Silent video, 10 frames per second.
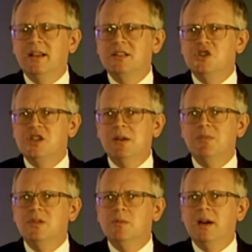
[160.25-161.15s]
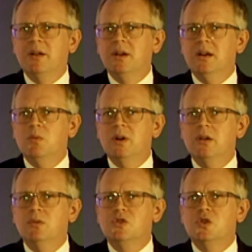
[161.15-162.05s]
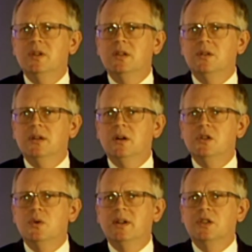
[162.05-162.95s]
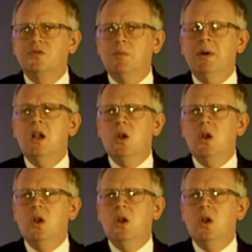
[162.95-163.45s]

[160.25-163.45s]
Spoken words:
I can share with you about where you're all joining us from.